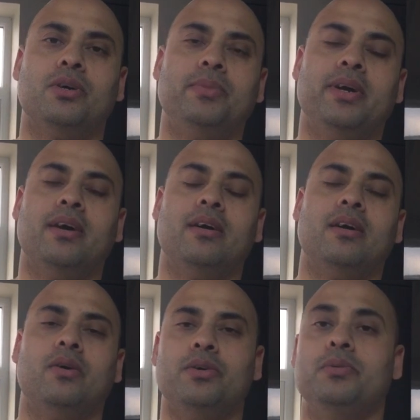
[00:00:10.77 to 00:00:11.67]
saw me,
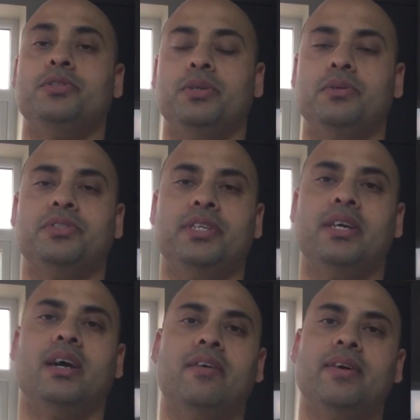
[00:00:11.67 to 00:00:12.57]
uh, or you, you'll
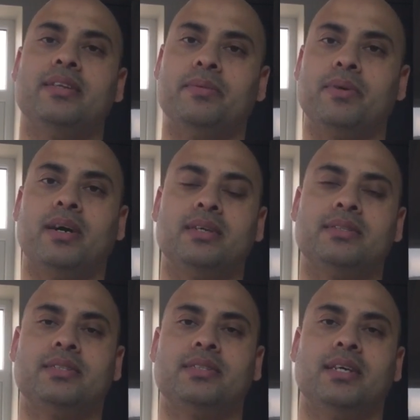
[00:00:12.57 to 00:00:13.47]
see I've had them
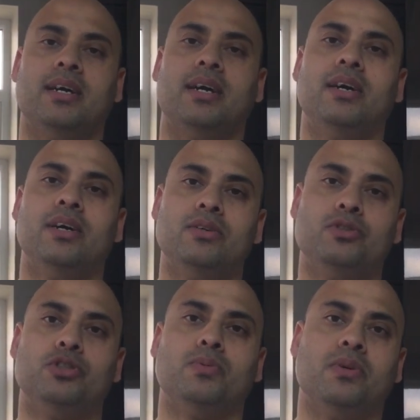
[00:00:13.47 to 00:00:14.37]
cut uh,
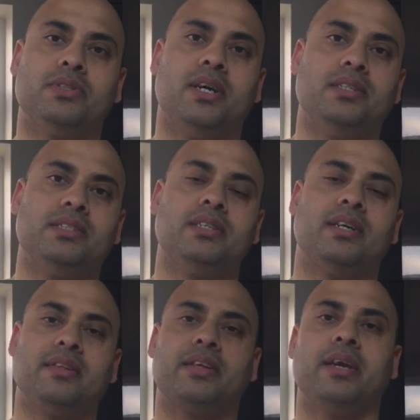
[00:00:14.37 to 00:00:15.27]
to small sizes
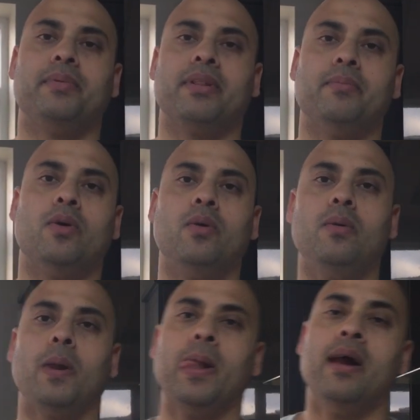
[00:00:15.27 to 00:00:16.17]
rather than keeping them
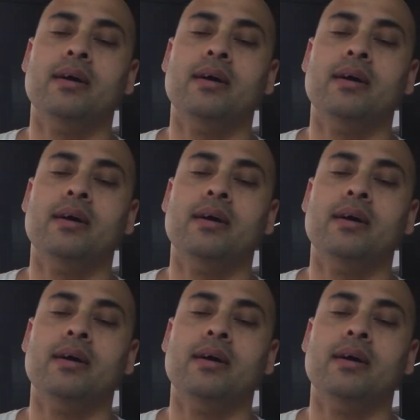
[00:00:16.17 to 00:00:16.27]
whole.